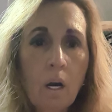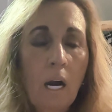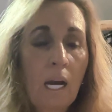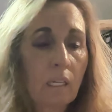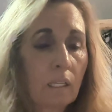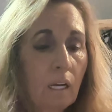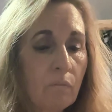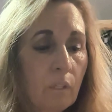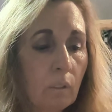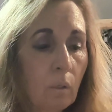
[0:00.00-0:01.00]
I
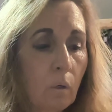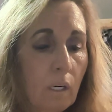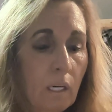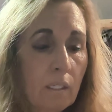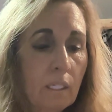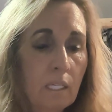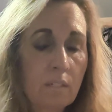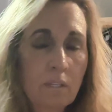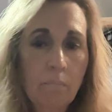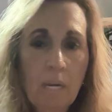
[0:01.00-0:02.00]
love the Lord.
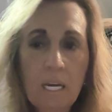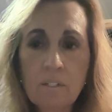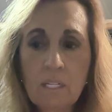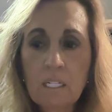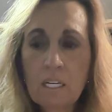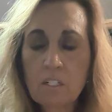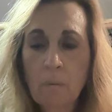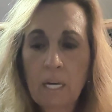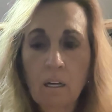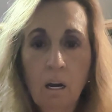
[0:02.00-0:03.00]
He's amazing. He's
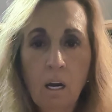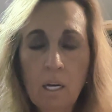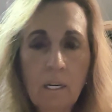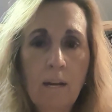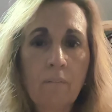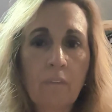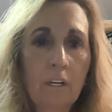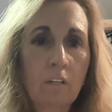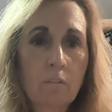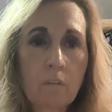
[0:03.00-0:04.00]
my God. And
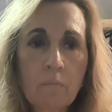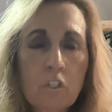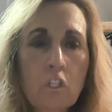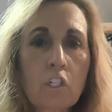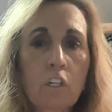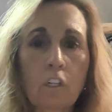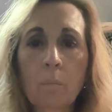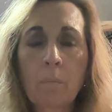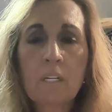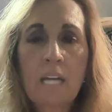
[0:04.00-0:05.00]
they're
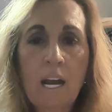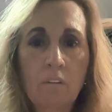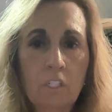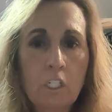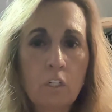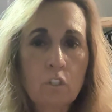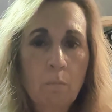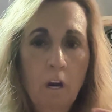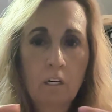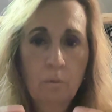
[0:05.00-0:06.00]
slurping down huge
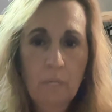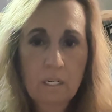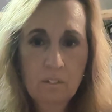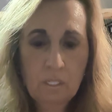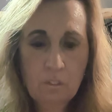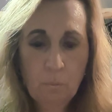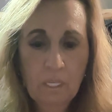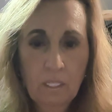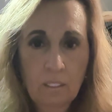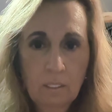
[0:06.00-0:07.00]
margaritas this
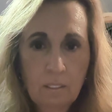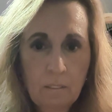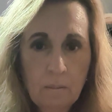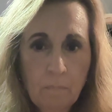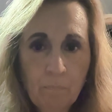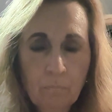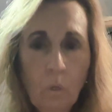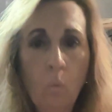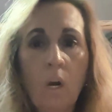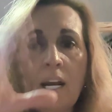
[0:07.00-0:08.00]
big,
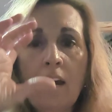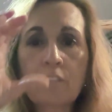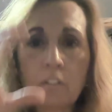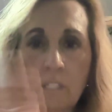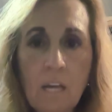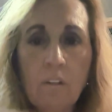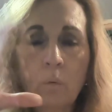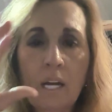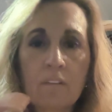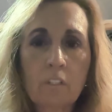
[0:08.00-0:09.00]
one after another,
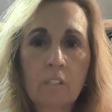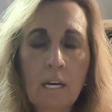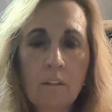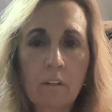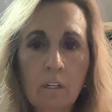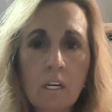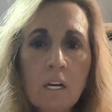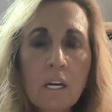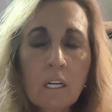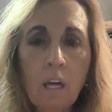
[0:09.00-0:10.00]
one after another.
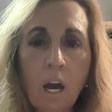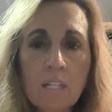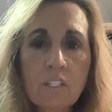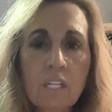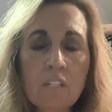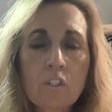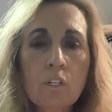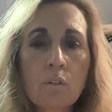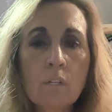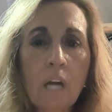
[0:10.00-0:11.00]
God says,
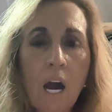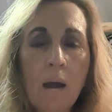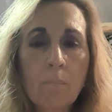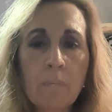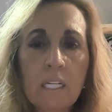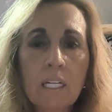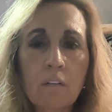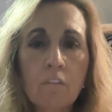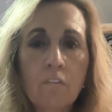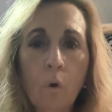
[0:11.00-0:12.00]
do not be
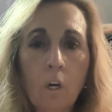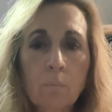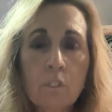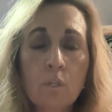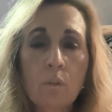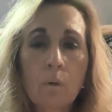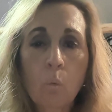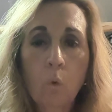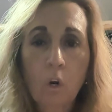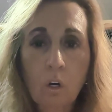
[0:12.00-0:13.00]
conformed to the
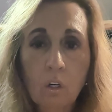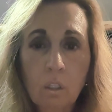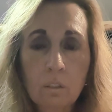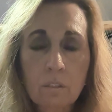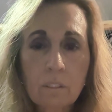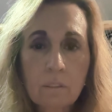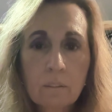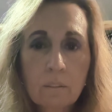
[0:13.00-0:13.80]
world,